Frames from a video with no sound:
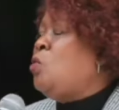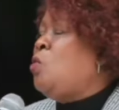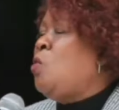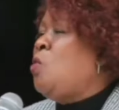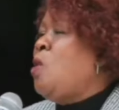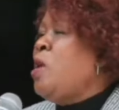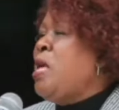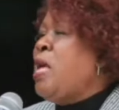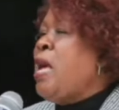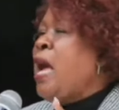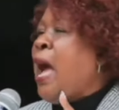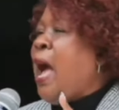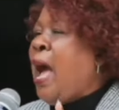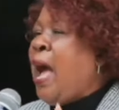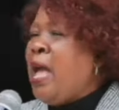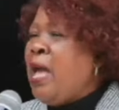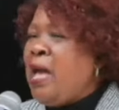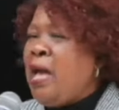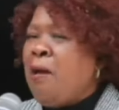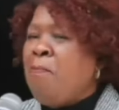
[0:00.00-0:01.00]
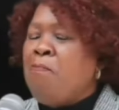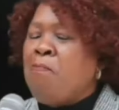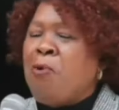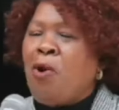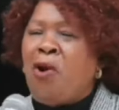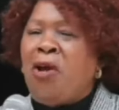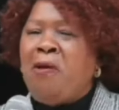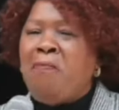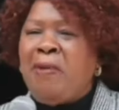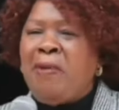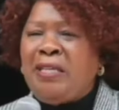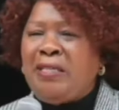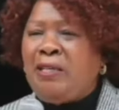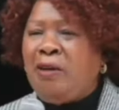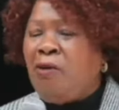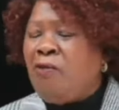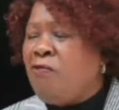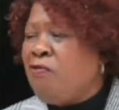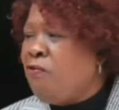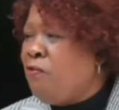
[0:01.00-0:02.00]
So I employed
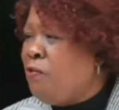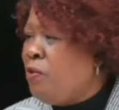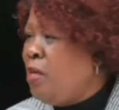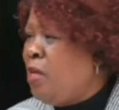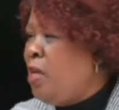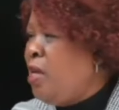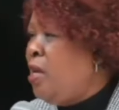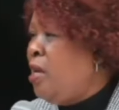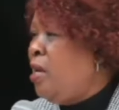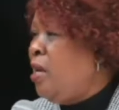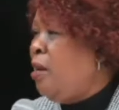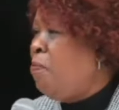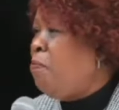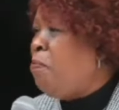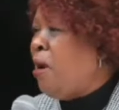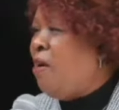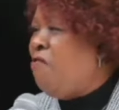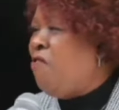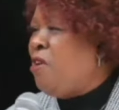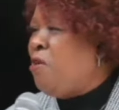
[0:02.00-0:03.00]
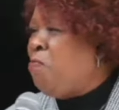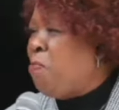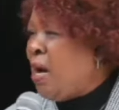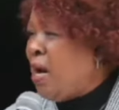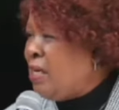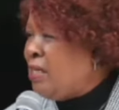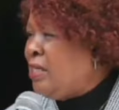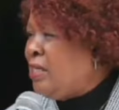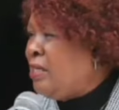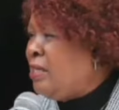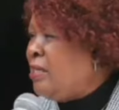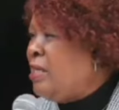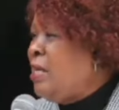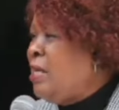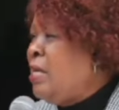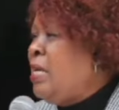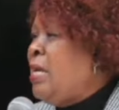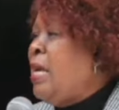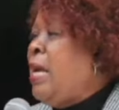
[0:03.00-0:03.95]
myself in private practice,